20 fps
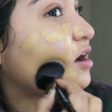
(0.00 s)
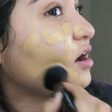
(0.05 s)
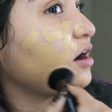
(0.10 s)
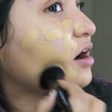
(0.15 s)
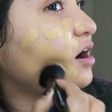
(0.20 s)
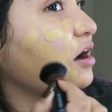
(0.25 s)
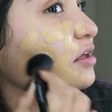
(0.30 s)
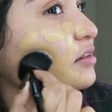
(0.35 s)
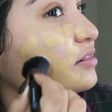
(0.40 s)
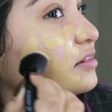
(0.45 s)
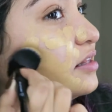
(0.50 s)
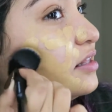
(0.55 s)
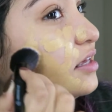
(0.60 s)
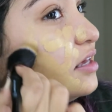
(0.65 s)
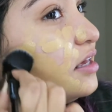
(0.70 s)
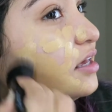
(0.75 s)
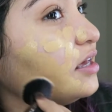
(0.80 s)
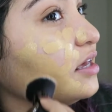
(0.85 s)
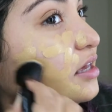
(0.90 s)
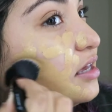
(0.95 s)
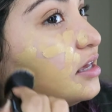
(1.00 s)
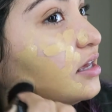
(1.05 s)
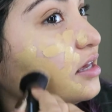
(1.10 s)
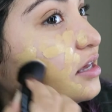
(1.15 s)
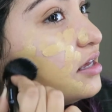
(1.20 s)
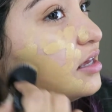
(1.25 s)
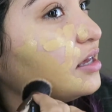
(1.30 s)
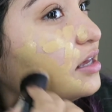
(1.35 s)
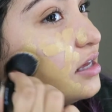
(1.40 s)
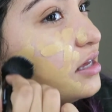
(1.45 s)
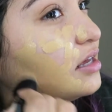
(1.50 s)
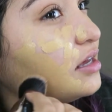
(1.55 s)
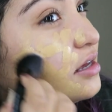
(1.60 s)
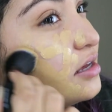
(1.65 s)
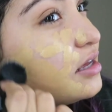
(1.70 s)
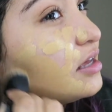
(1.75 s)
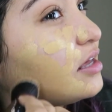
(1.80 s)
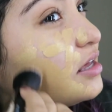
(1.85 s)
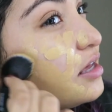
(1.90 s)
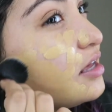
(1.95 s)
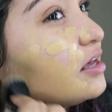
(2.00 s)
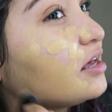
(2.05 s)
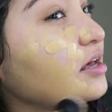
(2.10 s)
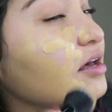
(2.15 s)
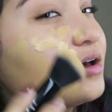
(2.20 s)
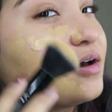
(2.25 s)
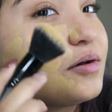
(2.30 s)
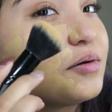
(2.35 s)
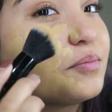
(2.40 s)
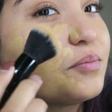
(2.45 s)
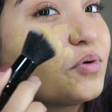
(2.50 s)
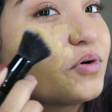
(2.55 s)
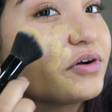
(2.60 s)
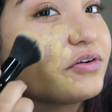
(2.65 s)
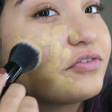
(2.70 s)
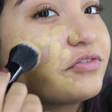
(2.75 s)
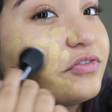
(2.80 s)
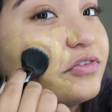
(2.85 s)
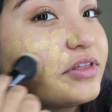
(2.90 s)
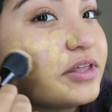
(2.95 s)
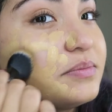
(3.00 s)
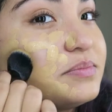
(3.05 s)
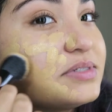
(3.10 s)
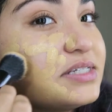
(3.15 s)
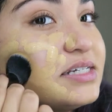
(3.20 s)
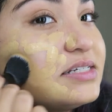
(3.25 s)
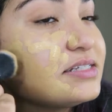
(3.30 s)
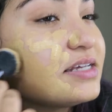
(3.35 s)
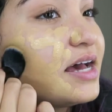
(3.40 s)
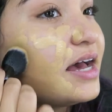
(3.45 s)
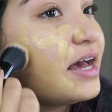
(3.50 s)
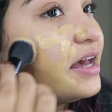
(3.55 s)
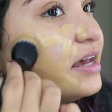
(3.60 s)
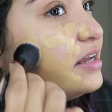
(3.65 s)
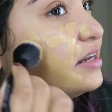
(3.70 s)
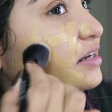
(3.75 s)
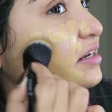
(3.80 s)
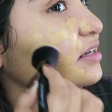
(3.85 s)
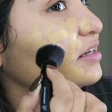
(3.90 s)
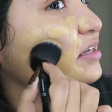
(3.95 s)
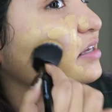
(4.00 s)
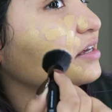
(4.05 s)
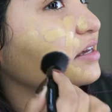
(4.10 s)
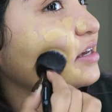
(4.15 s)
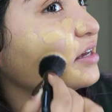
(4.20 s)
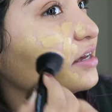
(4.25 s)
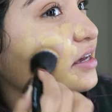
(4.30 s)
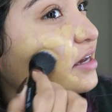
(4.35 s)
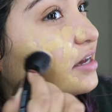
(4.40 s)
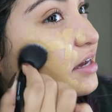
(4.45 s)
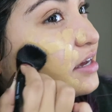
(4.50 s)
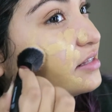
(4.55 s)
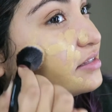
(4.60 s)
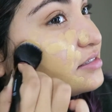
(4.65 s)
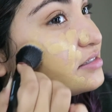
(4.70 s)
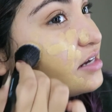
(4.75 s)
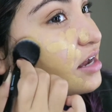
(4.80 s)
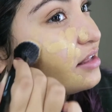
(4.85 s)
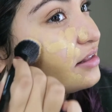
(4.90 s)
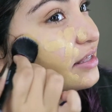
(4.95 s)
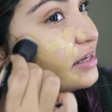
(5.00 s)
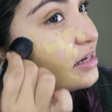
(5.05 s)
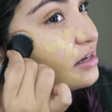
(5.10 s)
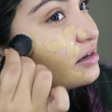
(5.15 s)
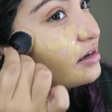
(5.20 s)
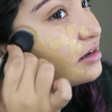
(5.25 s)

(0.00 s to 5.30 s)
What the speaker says: on the more flimsy side. It's not like